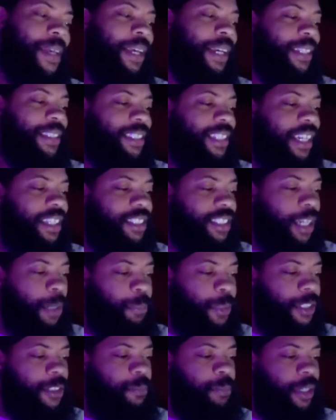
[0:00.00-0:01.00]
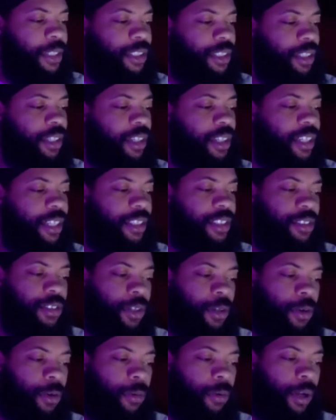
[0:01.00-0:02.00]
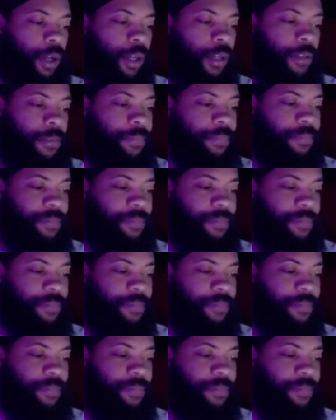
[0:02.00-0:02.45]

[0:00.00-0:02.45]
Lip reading: Says something's missing in his soul, huh?